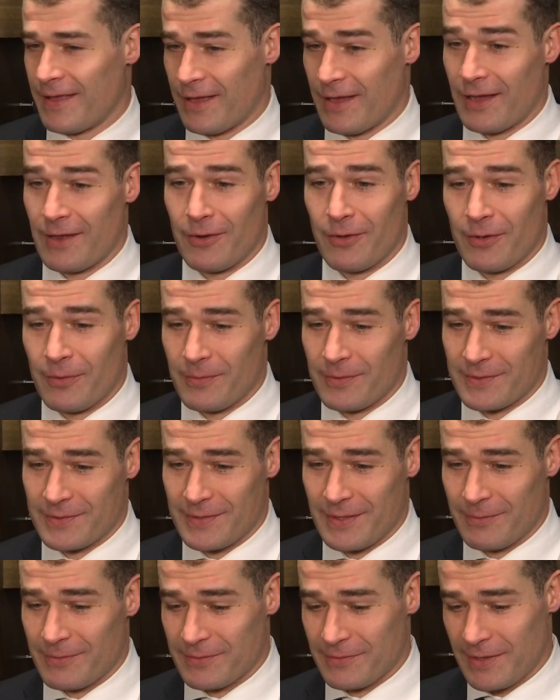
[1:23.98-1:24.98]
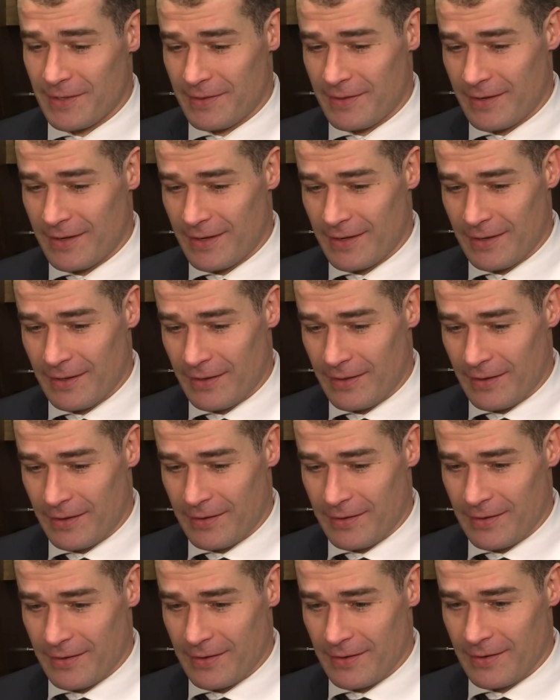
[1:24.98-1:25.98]
It was right there. I
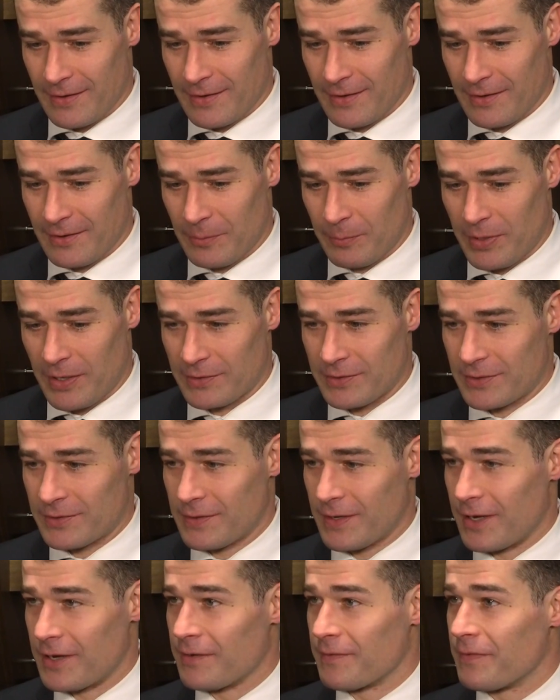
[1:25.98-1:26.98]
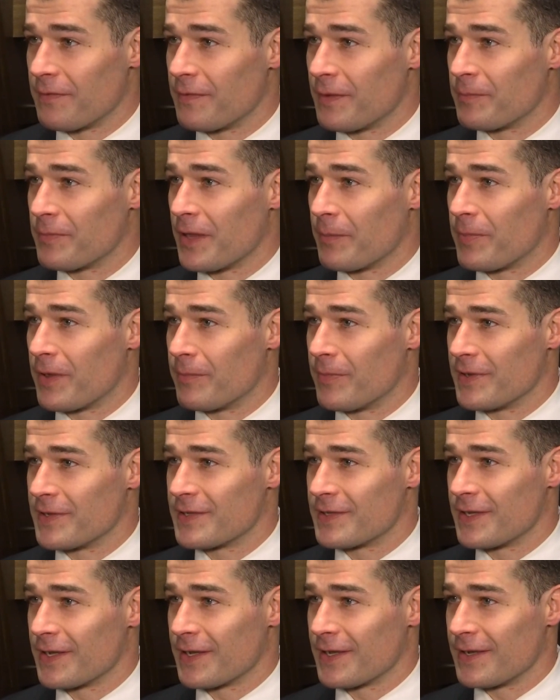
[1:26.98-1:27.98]
think the puck just kind of flipped up on my
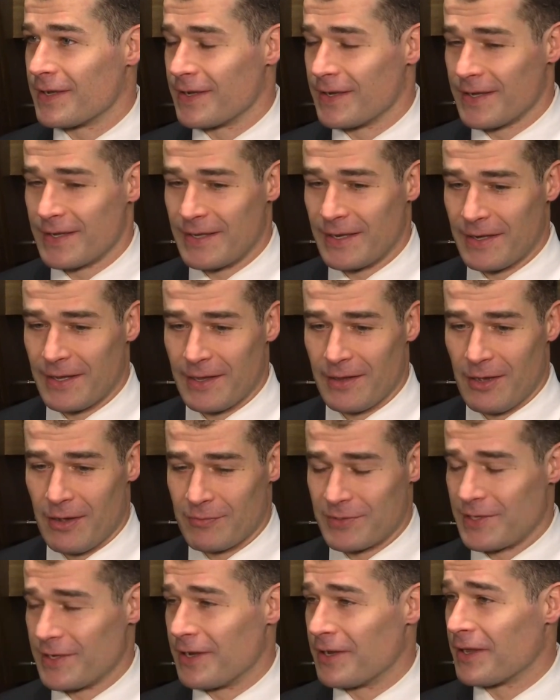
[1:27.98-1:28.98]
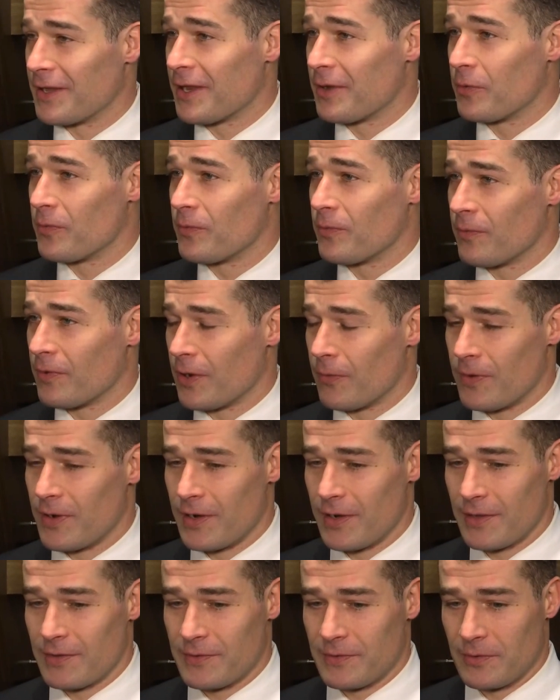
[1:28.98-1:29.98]
stick, and I didn't get it where I
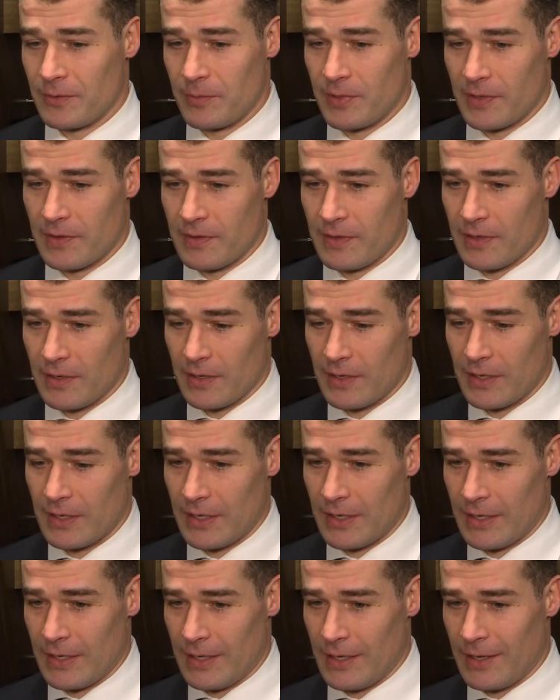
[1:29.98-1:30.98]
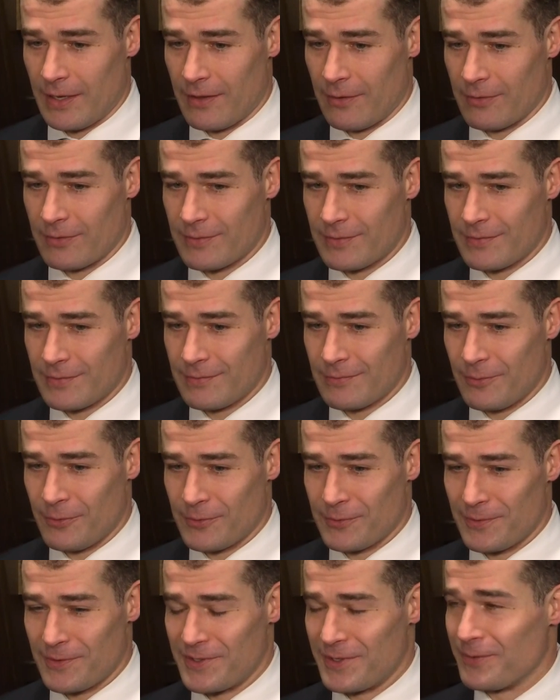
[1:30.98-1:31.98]
wanted it to, but
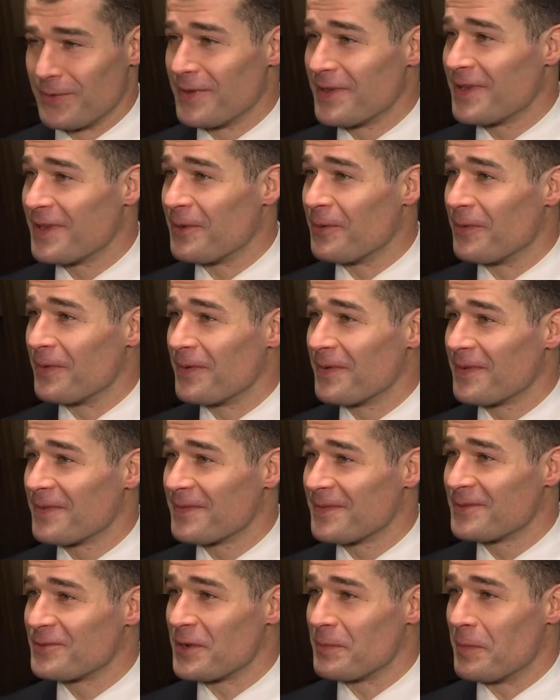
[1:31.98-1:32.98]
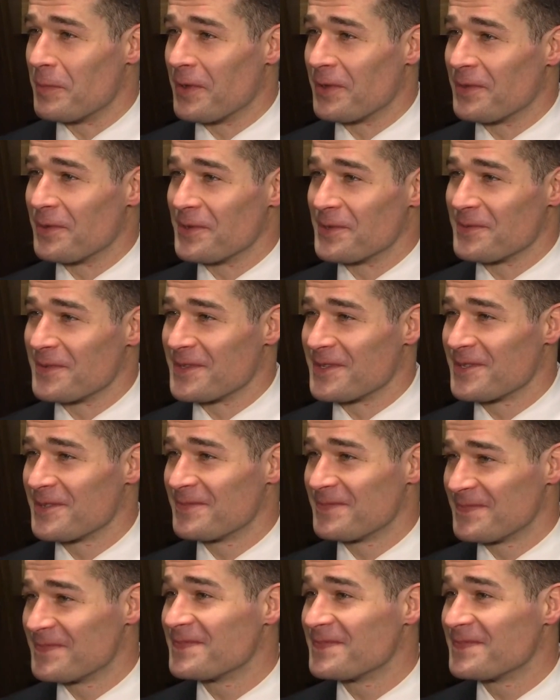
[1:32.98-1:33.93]
those ones, you dream about those ones.